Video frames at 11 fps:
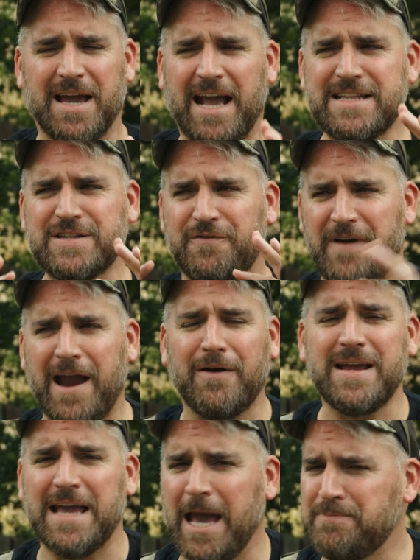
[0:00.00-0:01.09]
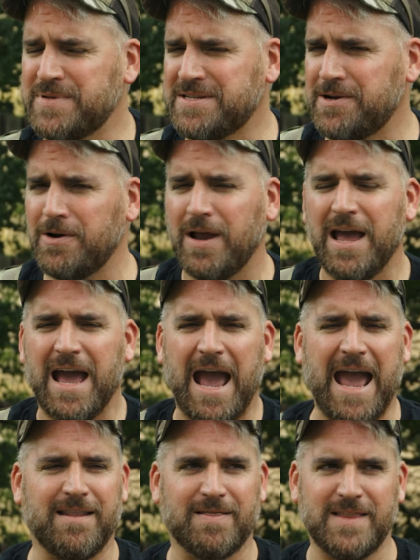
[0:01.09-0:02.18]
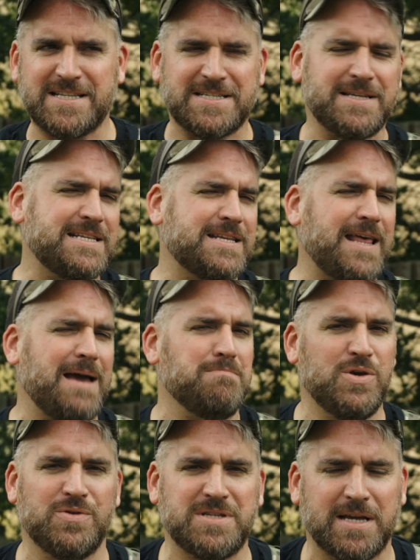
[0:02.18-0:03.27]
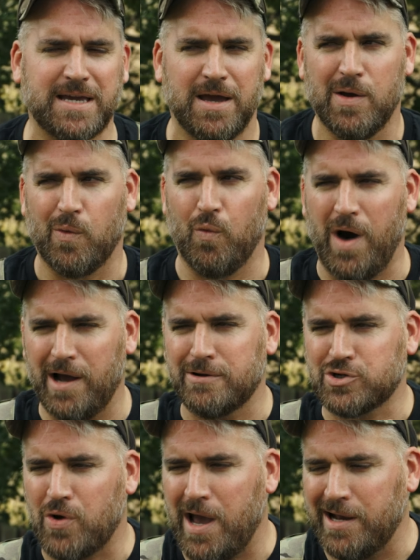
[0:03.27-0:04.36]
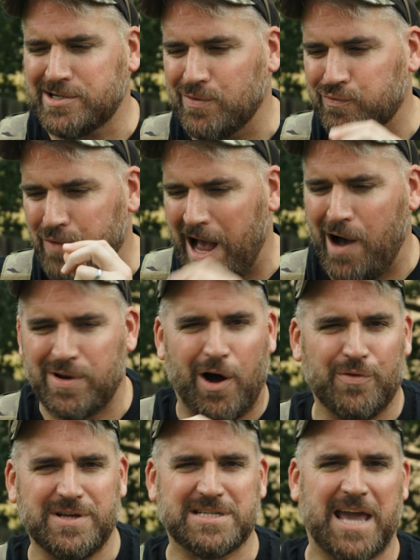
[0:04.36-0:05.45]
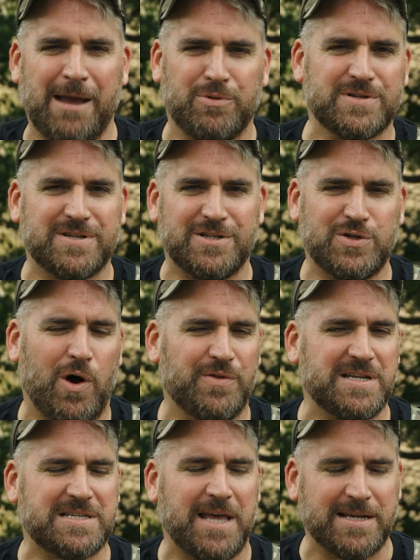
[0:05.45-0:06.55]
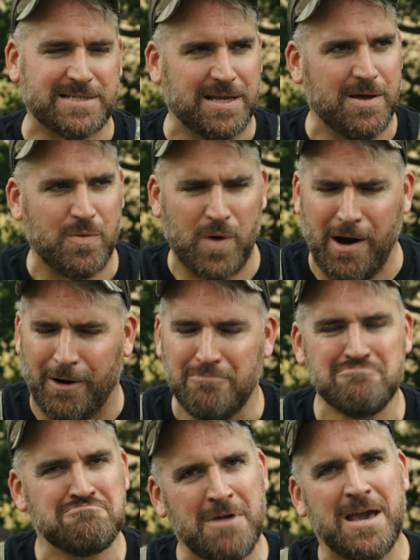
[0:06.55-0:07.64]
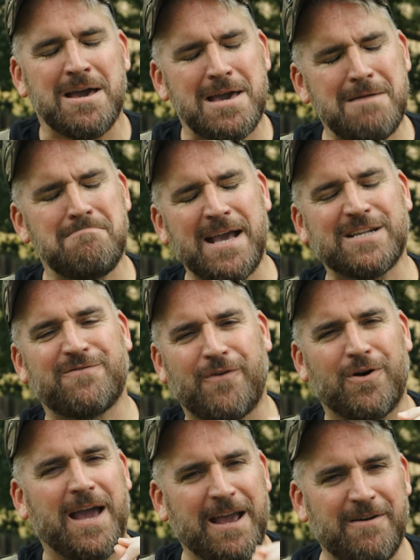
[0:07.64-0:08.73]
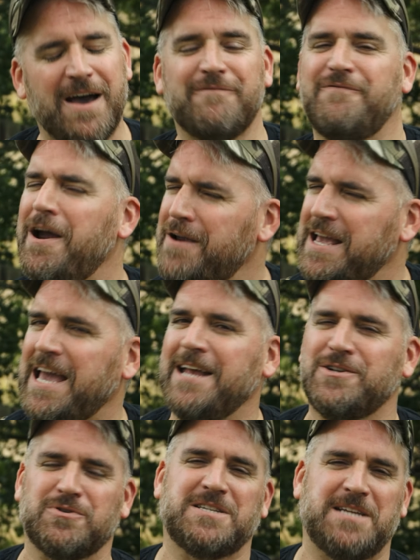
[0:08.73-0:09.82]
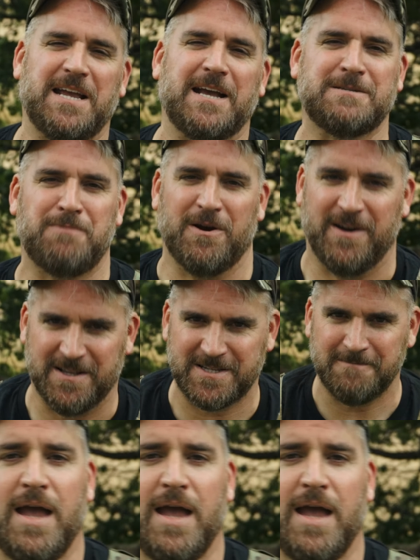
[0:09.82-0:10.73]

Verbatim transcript: it's very hipster, and listening to that music while you're trying to route all these cables and do all these things, well, it makes for a, a, very interesting experience.